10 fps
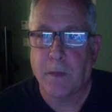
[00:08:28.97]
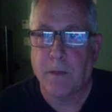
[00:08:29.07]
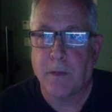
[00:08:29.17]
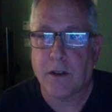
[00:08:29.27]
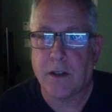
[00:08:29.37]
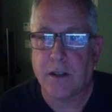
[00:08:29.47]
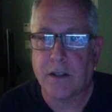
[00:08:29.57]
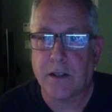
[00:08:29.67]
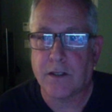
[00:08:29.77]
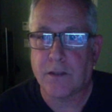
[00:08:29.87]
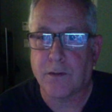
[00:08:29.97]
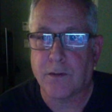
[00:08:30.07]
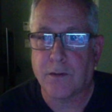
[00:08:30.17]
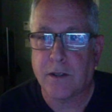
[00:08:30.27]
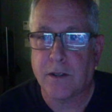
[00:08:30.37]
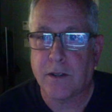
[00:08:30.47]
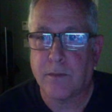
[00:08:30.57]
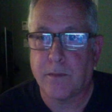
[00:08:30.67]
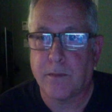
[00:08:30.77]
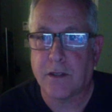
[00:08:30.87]
trying to hit that 640,
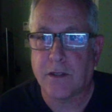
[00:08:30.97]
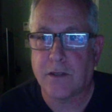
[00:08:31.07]
missed it,